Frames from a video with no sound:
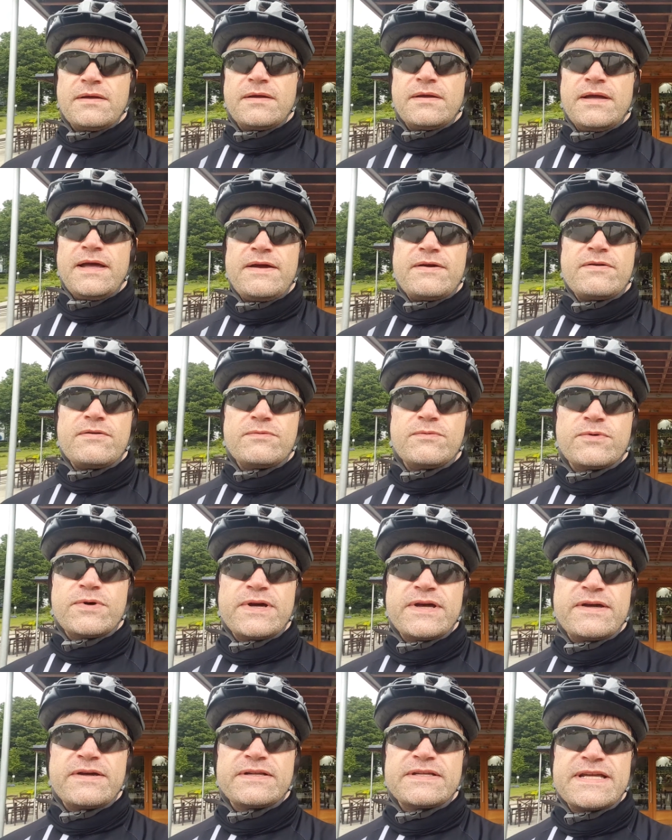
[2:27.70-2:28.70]
Yeah, all the
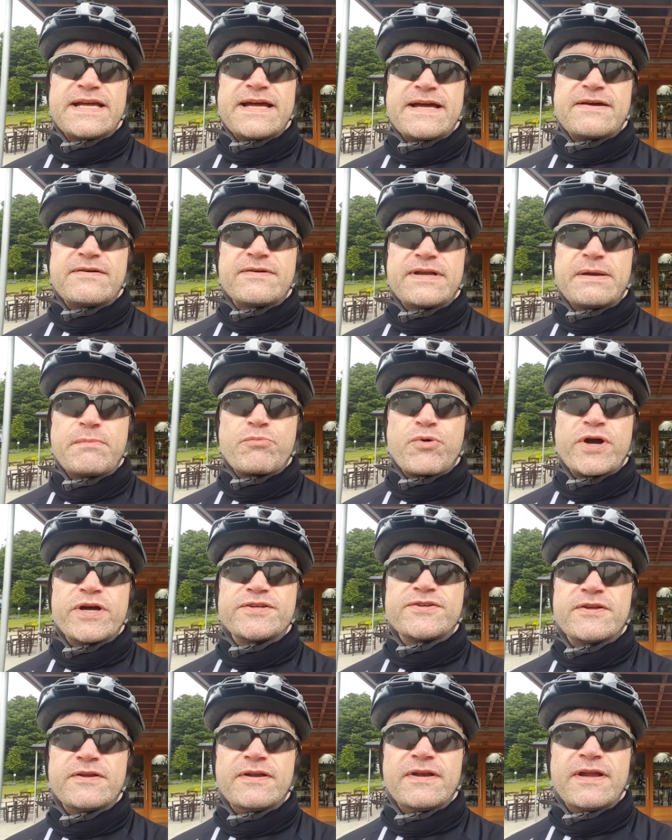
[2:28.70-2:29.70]
way down in
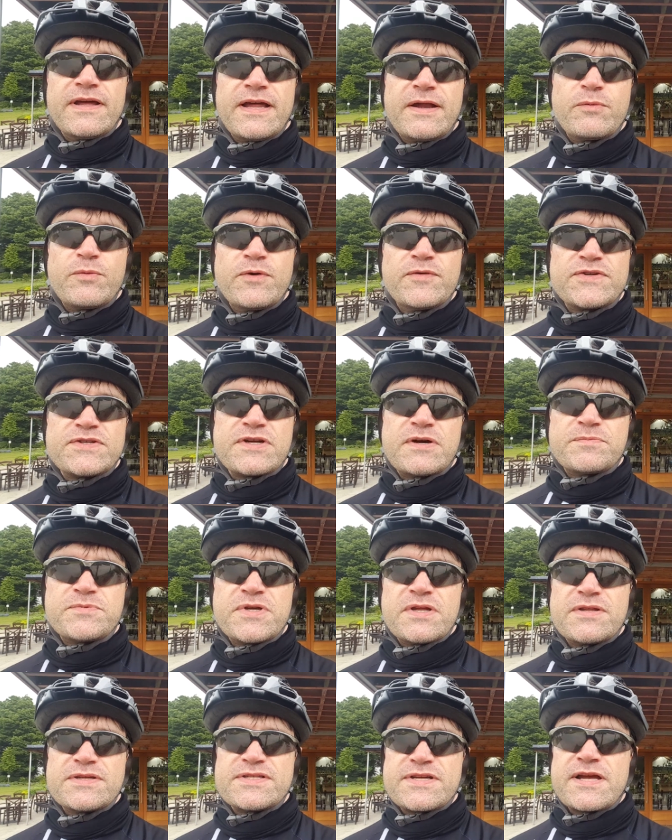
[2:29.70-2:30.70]
Brighton, and we've
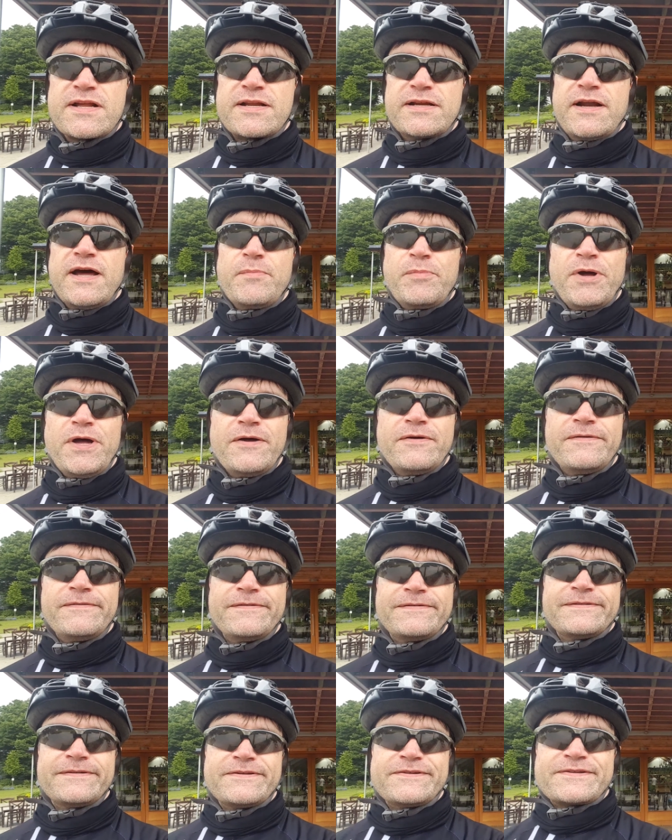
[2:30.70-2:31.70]
stopped at the cycling hub.
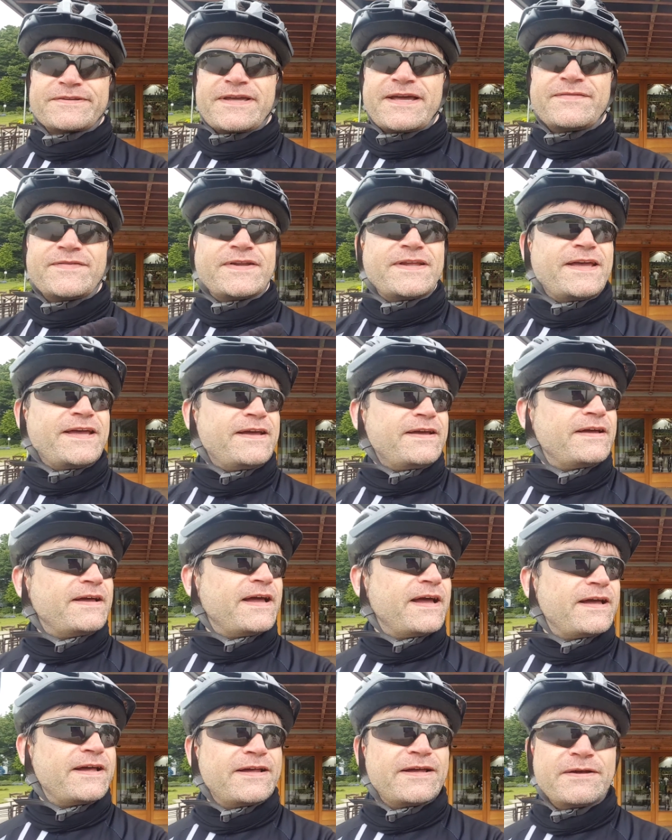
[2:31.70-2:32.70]
It's Kevin here.
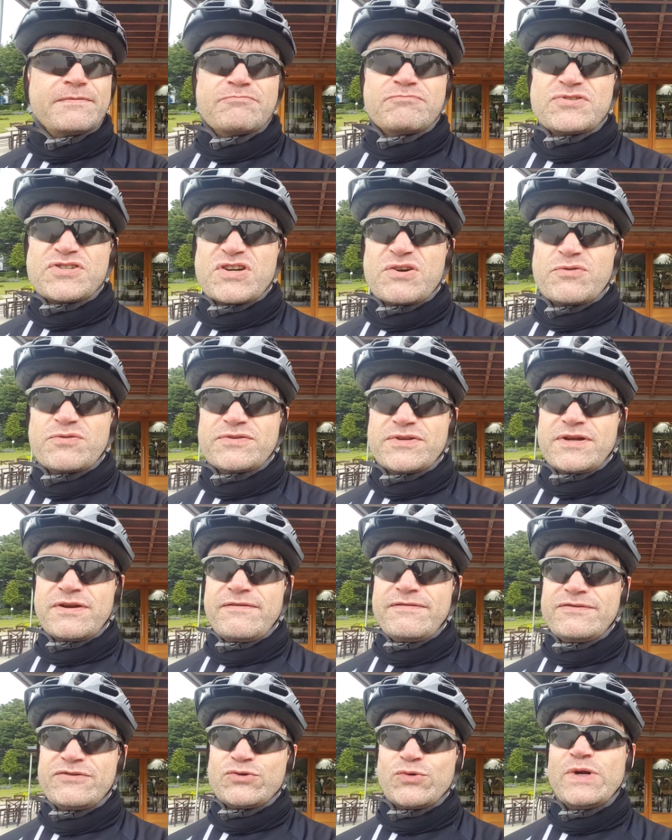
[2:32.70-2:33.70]
Um, so we've
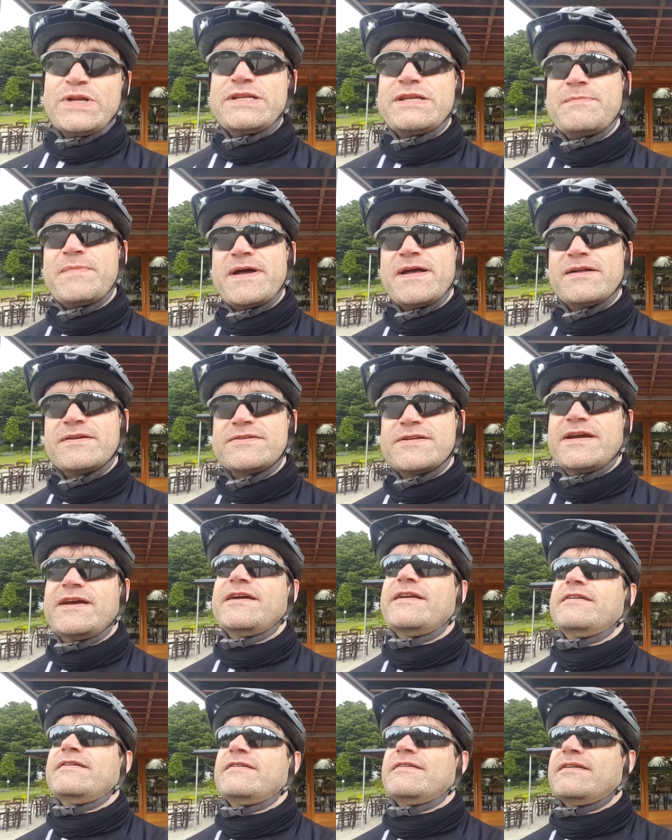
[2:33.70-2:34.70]
done 20 miles
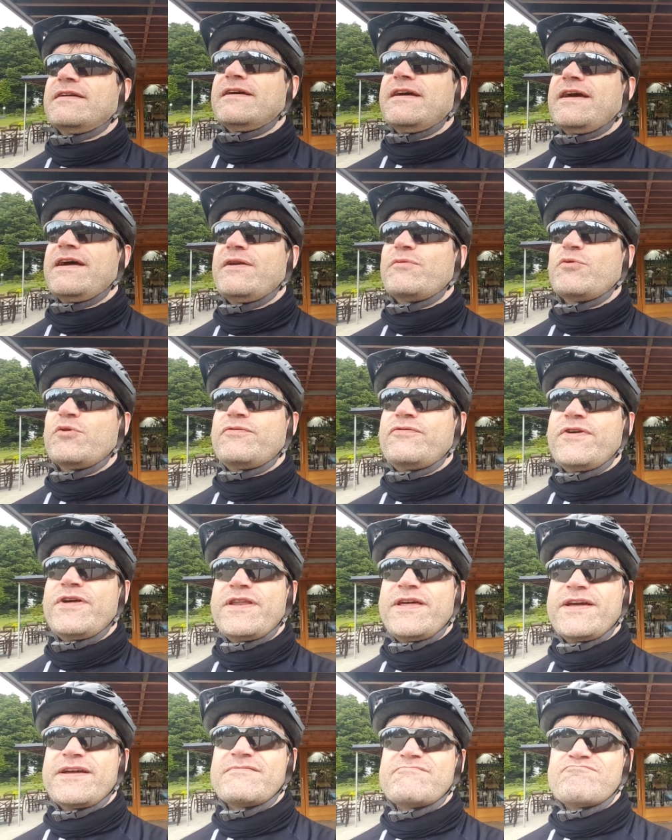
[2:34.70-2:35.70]
in, and we're
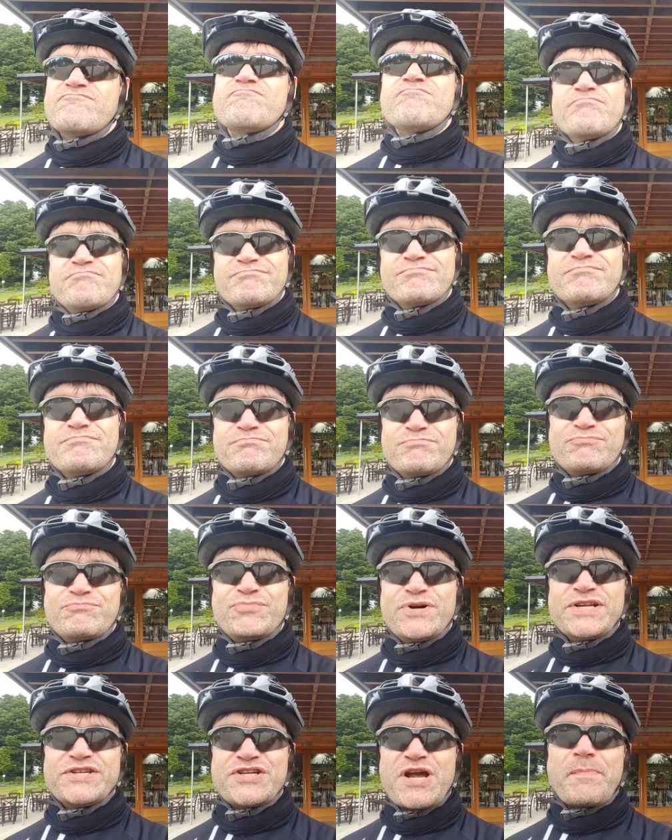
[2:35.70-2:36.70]
feeling
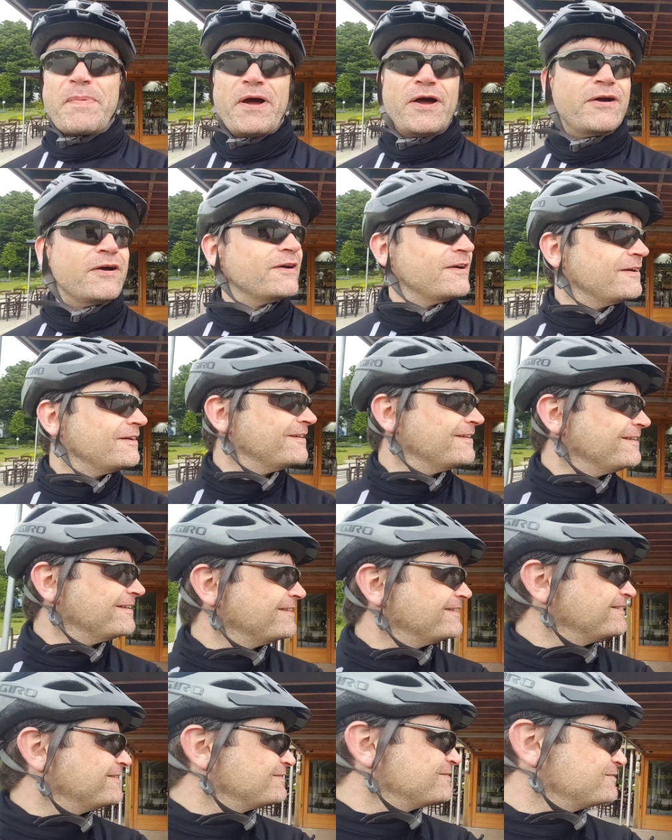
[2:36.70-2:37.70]
pretty chipper
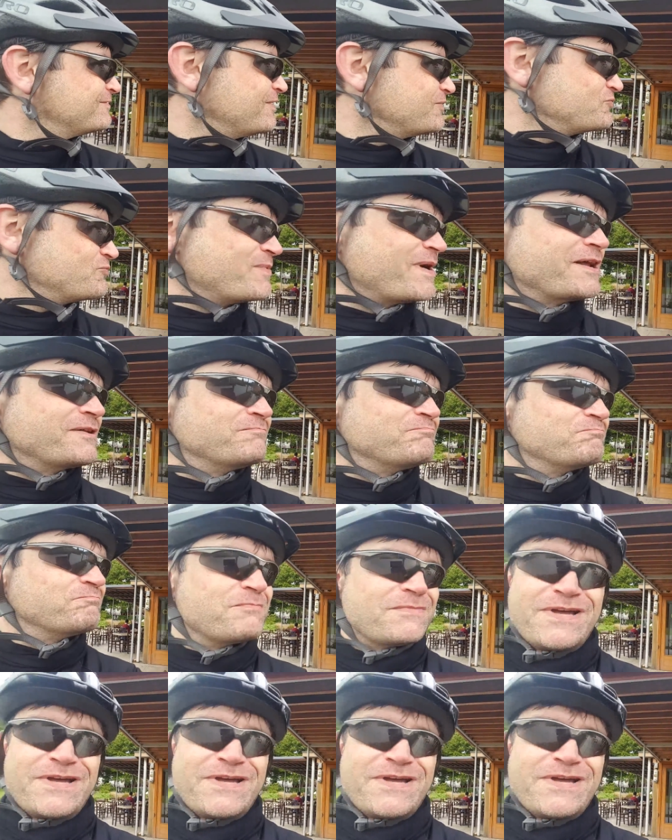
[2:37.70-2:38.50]
not so bad.